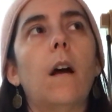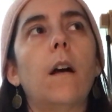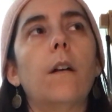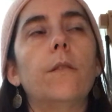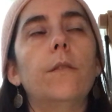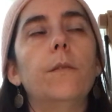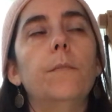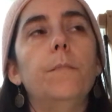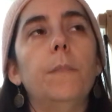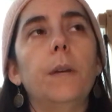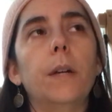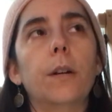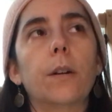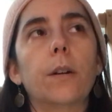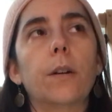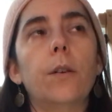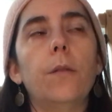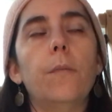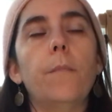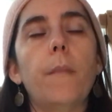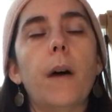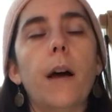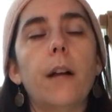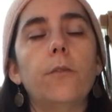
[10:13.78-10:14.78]
the miracle
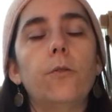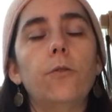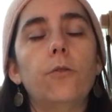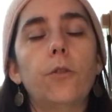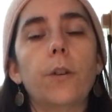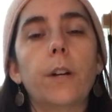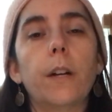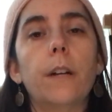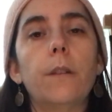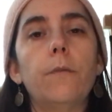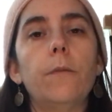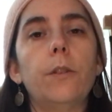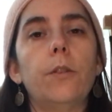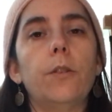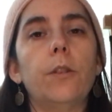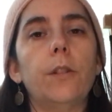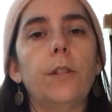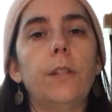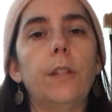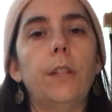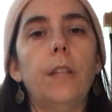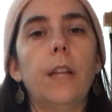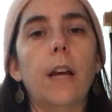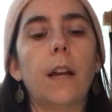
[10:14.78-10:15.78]
mantra, which is
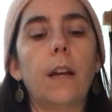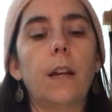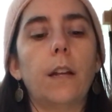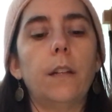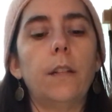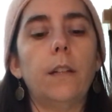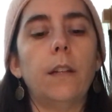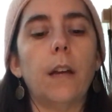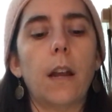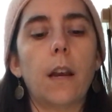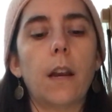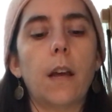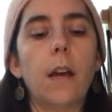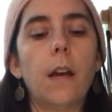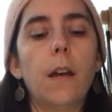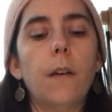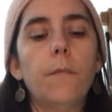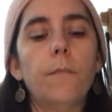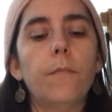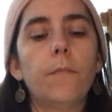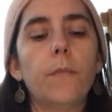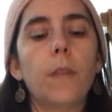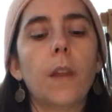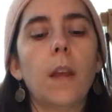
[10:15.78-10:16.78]
Dana Dana,
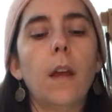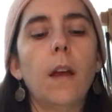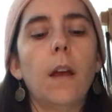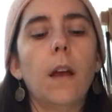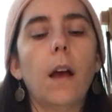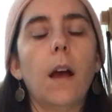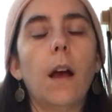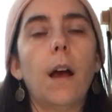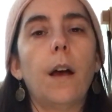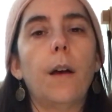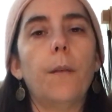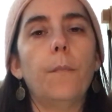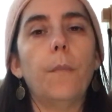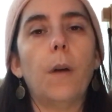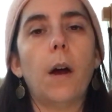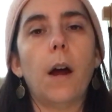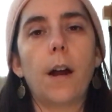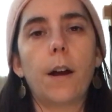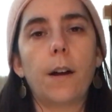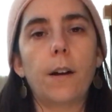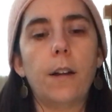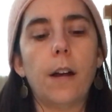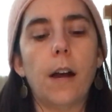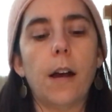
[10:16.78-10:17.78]

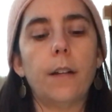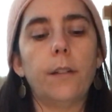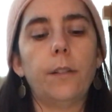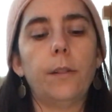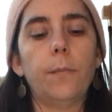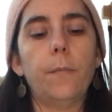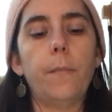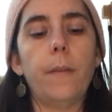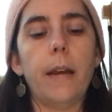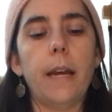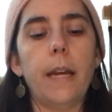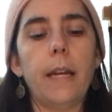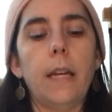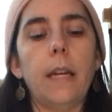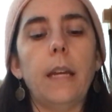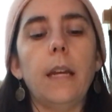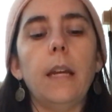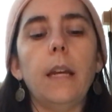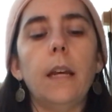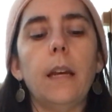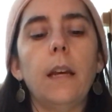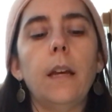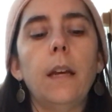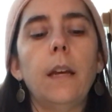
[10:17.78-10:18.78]
Ardas
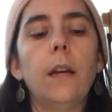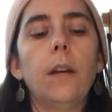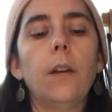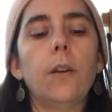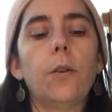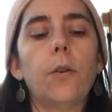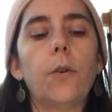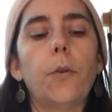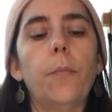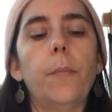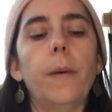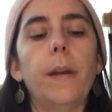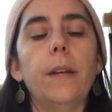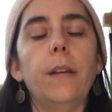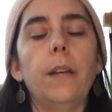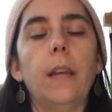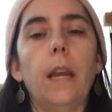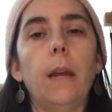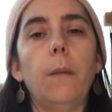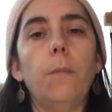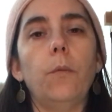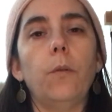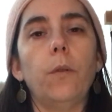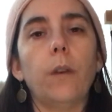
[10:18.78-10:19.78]
Beyi,
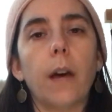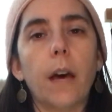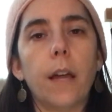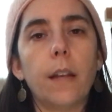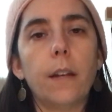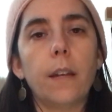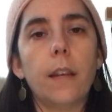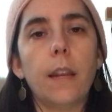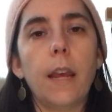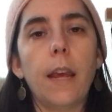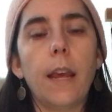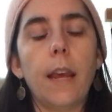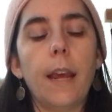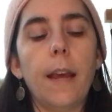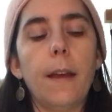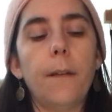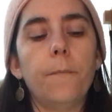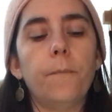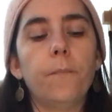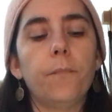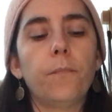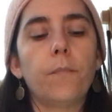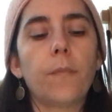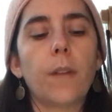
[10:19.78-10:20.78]
Gobinde Mukande,
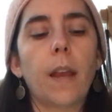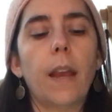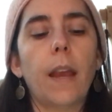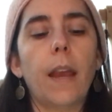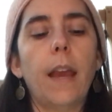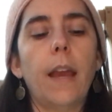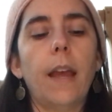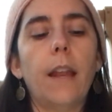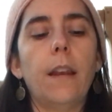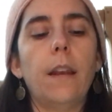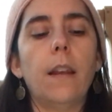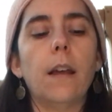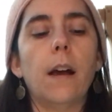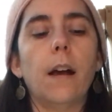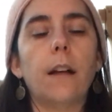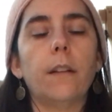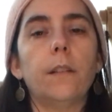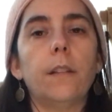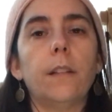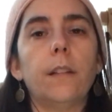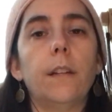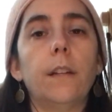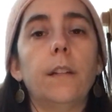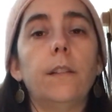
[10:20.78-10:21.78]
and
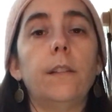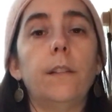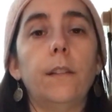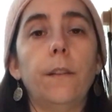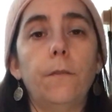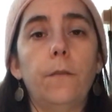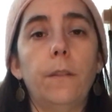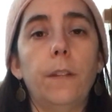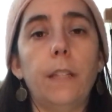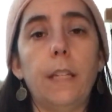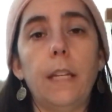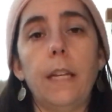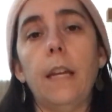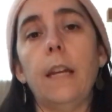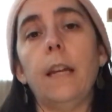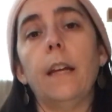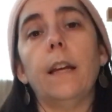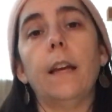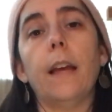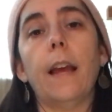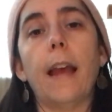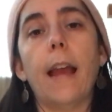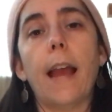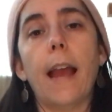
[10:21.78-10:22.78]
Antanasifati.
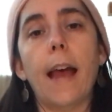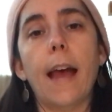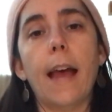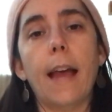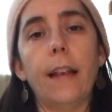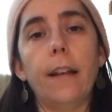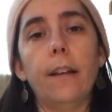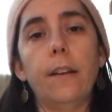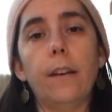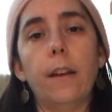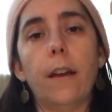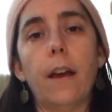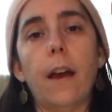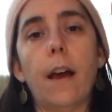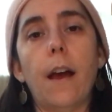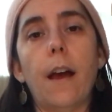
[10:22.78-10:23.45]
And